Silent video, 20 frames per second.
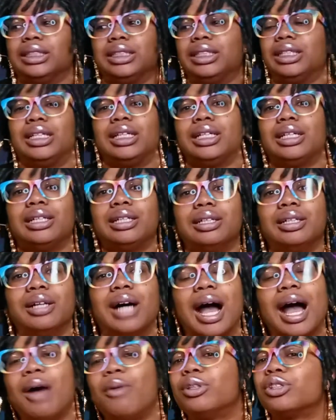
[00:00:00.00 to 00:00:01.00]
Oh,
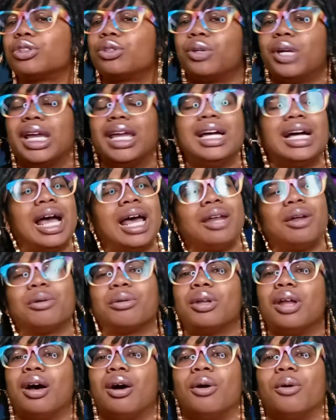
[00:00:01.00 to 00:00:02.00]
I was creative. I don't
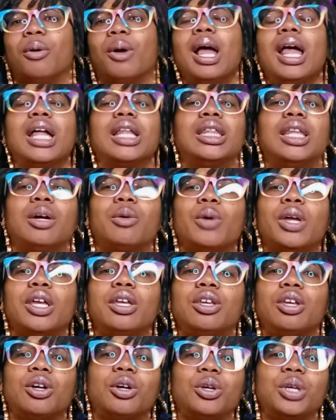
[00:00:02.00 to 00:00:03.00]
know. The
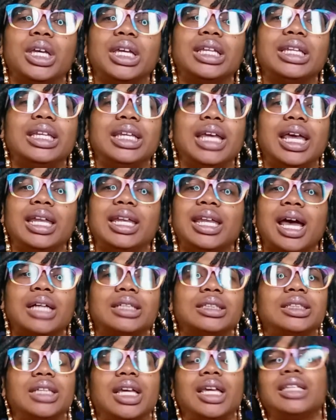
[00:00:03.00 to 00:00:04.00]
reunion did not
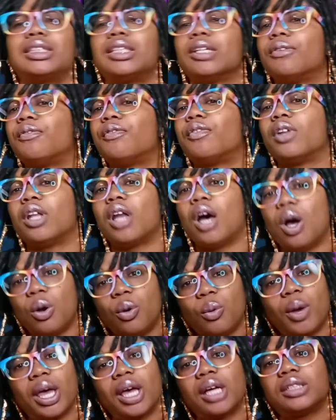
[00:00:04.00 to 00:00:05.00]
seem to flow
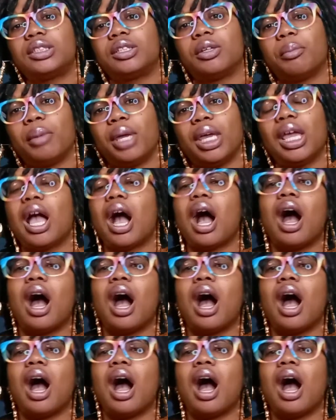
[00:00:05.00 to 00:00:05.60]
well to me.